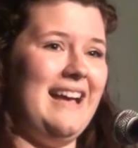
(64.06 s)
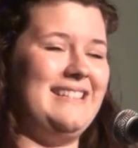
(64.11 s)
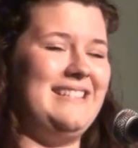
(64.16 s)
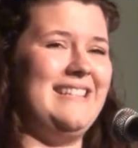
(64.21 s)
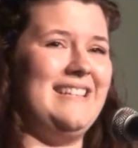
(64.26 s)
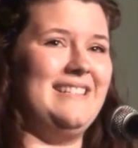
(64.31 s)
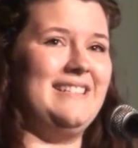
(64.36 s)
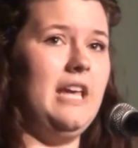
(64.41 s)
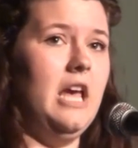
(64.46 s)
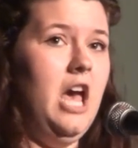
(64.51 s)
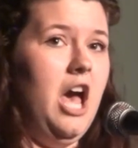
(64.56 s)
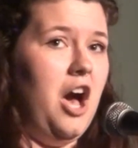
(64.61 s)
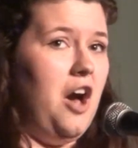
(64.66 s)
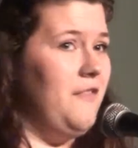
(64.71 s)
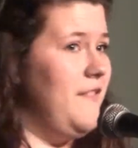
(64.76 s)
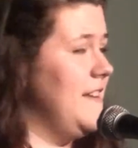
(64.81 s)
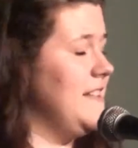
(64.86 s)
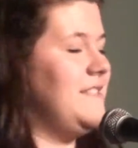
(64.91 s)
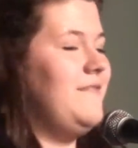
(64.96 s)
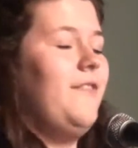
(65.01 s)
glasses
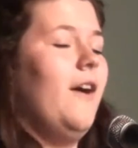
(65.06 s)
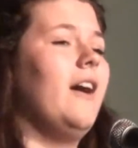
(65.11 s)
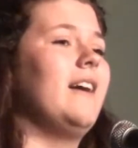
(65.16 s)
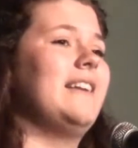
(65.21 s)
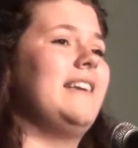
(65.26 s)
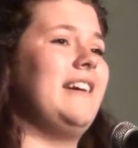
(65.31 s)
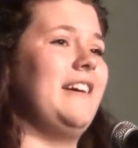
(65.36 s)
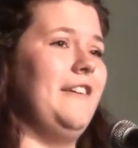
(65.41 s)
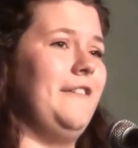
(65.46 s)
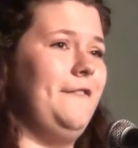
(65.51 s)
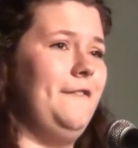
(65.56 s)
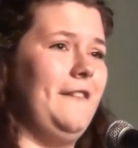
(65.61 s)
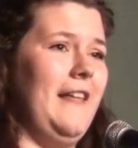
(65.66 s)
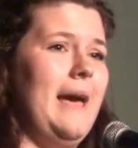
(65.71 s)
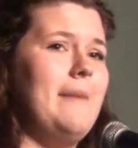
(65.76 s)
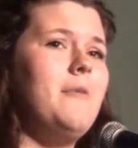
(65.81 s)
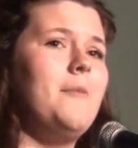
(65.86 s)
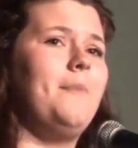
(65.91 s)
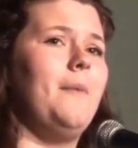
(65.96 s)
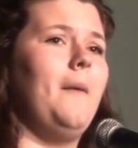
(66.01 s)
of his vodka,
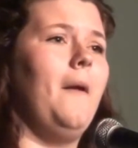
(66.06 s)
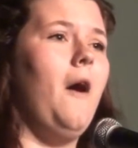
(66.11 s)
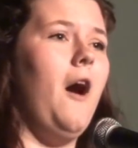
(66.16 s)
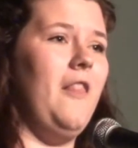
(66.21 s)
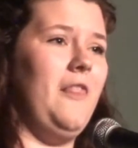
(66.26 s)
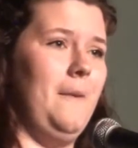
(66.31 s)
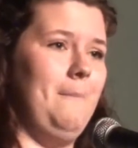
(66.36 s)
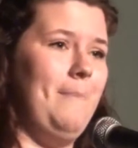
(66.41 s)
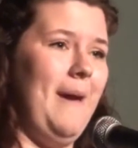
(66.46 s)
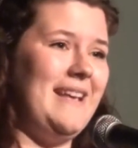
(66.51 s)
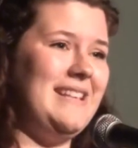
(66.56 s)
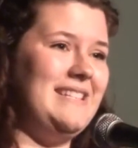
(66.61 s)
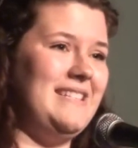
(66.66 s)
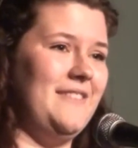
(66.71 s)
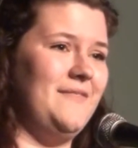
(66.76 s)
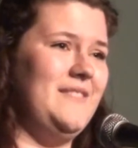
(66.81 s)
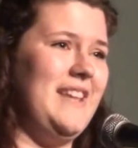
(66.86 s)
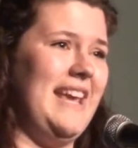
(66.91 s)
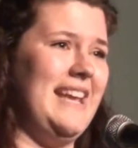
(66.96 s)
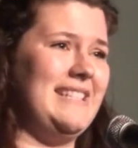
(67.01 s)
flammable on the
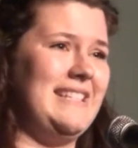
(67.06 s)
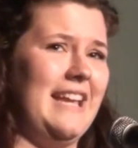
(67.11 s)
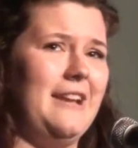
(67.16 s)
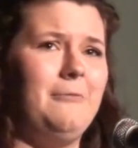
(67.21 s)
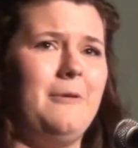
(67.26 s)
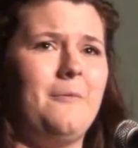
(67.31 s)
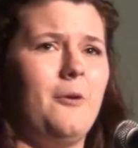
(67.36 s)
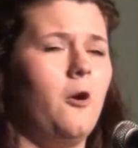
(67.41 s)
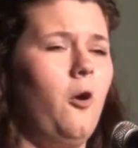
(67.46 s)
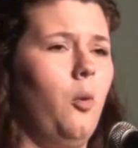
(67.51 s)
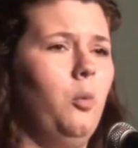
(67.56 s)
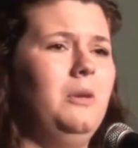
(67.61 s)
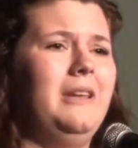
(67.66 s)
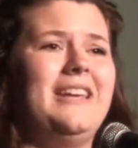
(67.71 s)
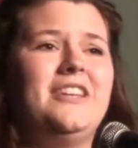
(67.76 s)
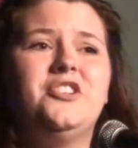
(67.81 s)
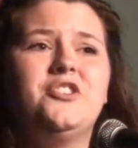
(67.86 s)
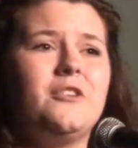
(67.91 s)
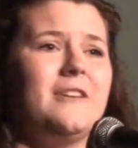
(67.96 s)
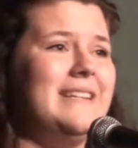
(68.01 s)
best of days, like we were
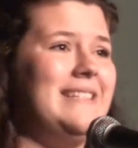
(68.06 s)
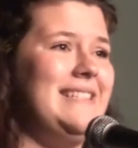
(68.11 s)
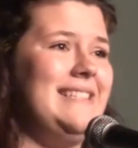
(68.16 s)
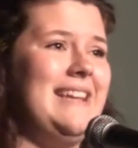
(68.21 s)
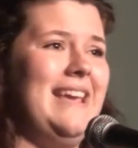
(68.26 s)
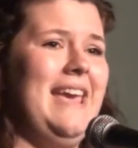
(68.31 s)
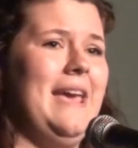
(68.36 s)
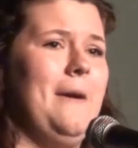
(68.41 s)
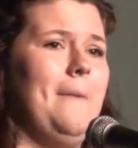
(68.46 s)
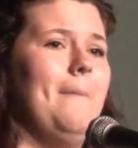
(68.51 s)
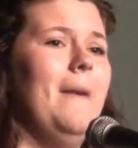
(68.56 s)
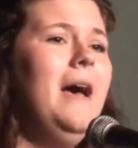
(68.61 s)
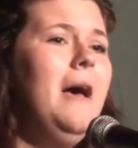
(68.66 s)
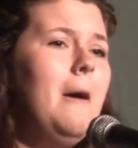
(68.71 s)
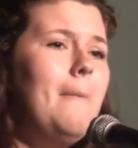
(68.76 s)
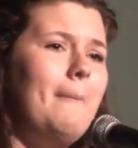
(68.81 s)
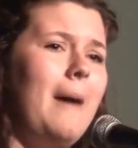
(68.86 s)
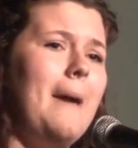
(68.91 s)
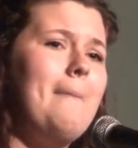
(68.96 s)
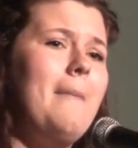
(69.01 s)
only trees to him.
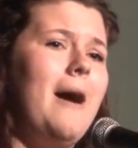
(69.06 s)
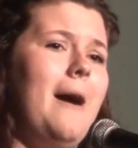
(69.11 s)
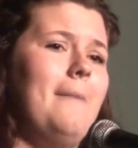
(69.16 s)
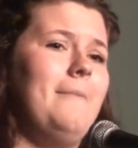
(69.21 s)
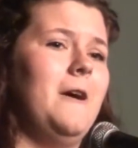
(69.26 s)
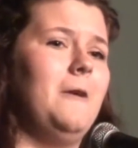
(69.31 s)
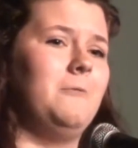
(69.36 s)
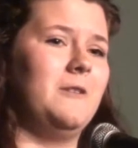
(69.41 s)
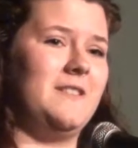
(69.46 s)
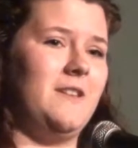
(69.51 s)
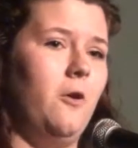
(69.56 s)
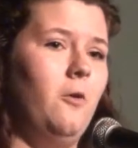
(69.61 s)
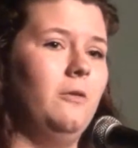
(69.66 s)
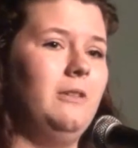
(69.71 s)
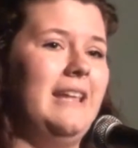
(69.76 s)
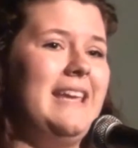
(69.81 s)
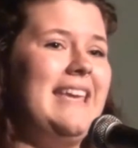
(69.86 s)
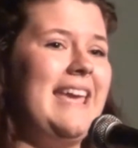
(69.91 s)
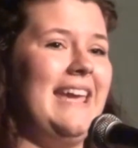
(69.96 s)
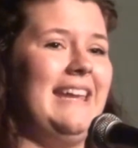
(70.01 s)
My mama was
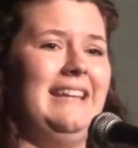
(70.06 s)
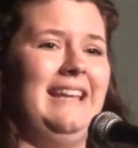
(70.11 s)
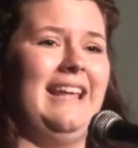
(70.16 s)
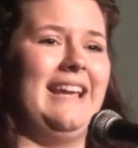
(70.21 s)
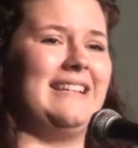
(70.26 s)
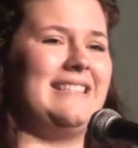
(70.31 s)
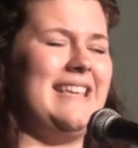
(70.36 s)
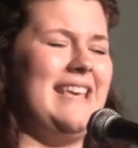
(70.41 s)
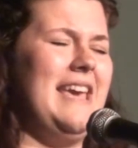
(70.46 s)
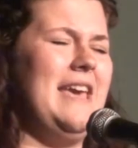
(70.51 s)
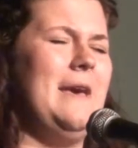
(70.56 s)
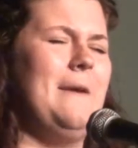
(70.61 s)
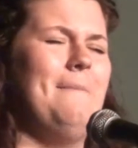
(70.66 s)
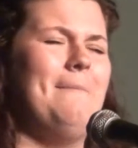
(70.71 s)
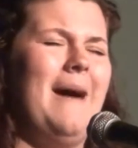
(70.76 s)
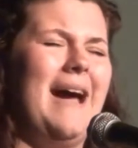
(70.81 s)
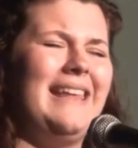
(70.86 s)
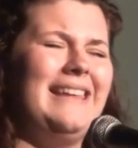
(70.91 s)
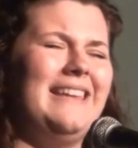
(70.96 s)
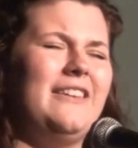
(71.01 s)
only kindling to
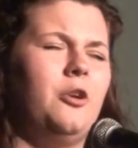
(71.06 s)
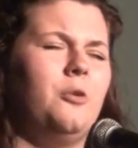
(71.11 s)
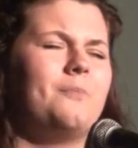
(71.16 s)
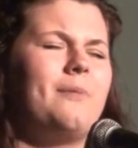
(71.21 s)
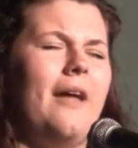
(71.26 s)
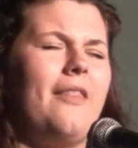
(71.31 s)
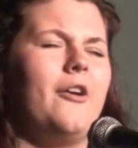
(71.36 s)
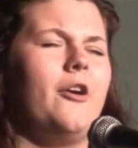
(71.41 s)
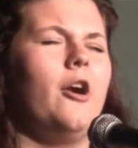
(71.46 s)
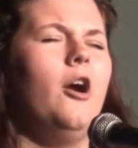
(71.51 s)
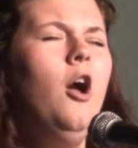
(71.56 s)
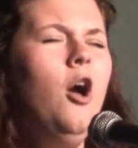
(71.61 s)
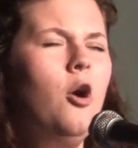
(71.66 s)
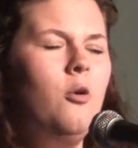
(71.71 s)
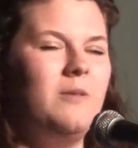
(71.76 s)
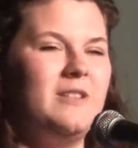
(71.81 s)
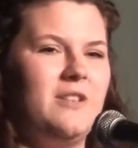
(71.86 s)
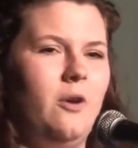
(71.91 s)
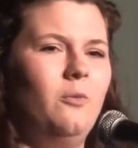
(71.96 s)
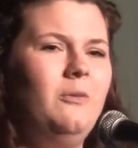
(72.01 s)
him. My little brother
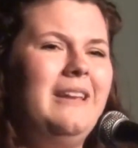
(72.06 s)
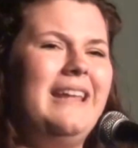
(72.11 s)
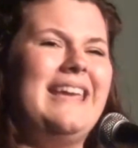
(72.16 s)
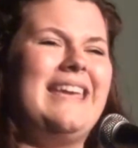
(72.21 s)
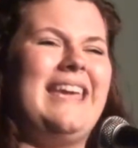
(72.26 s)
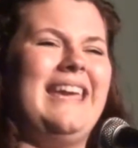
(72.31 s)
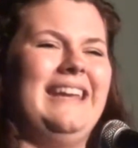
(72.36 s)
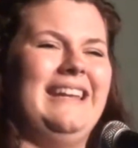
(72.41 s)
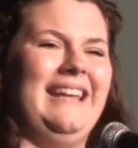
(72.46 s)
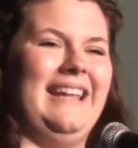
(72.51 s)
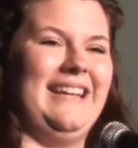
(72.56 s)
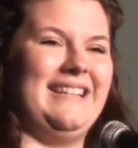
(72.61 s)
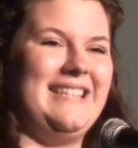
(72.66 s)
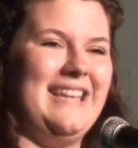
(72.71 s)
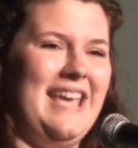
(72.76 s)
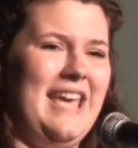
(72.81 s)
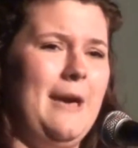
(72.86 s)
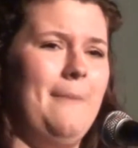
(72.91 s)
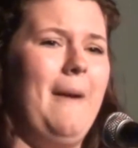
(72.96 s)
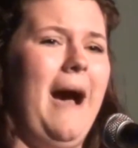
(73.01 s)
was only kindling
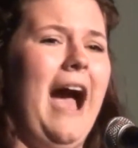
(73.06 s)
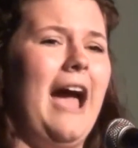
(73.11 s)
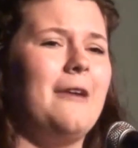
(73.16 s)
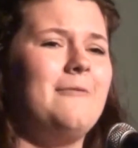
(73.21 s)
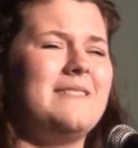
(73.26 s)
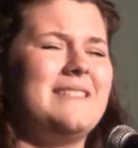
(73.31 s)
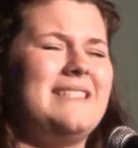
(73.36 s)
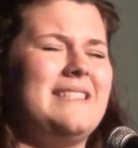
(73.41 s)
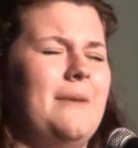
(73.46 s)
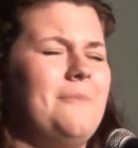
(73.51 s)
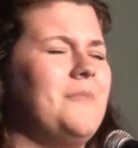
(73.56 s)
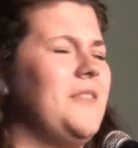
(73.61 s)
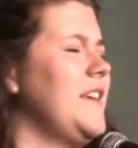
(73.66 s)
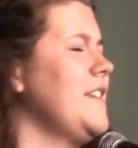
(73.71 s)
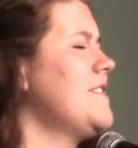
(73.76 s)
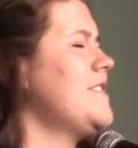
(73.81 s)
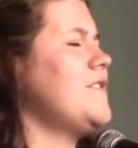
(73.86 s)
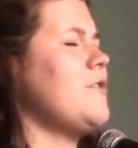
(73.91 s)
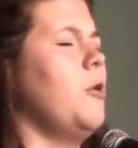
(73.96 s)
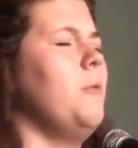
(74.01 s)
to him. I was
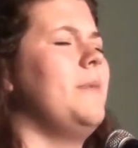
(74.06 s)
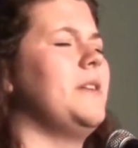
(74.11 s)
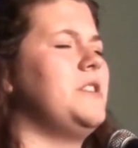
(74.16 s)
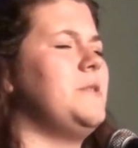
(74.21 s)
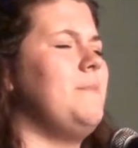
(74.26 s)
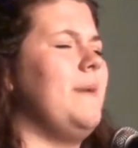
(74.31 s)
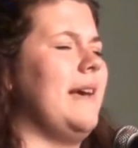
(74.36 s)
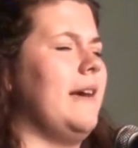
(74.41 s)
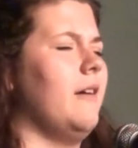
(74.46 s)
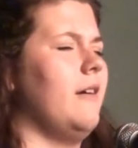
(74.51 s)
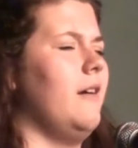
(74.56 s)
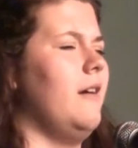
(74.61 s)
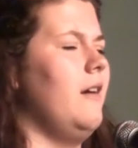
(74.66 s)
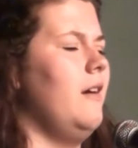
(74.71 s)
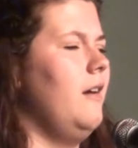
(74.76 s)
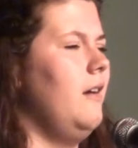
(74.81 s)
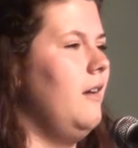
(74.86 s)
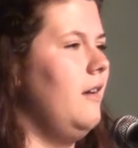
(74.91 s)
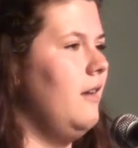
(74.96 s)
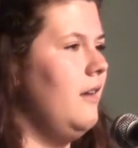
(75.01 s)
something so much bigger.
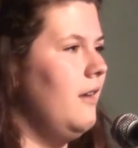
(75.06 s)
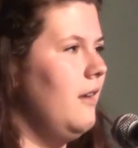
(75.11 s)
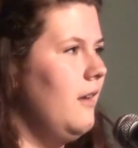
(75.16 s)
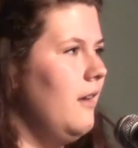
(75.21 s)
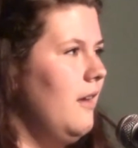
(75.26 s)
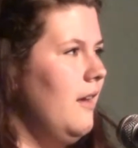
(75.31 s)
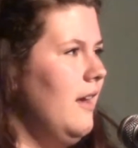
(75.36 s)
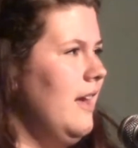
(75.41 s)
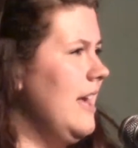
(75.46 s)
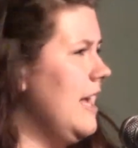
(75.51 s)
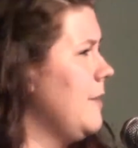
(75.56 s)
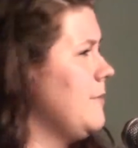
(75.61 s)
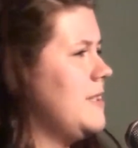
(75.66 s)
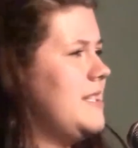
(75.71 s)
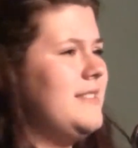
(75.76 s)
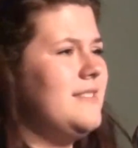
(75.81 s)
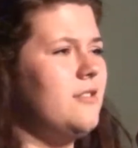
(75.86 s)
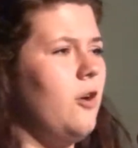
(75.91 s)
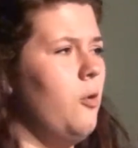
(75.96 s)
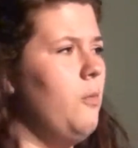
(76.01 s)
He
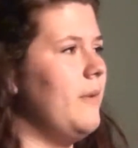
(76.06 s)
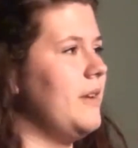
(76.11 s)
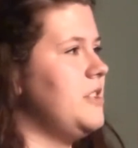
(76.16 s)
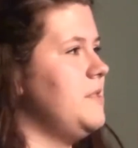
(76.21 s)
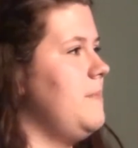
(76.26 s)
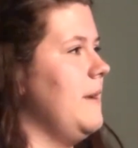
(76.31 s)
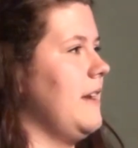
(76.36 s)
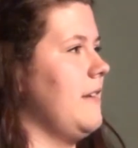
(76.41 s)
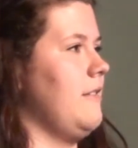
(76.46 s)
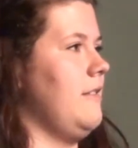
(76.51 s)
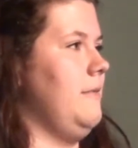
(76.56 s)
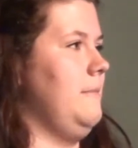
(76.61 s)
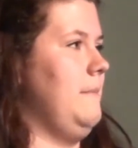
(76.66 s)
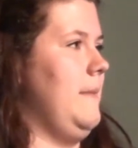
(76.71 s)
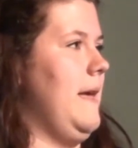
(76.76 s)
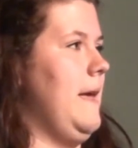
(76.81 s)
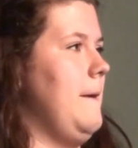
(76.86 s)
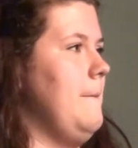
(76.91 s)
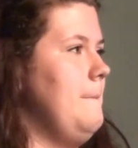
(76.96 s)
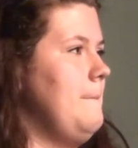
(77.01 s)
was so much bigger
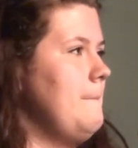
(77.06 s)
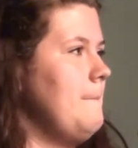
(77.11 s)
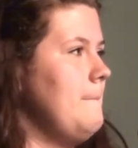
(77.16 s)
than me.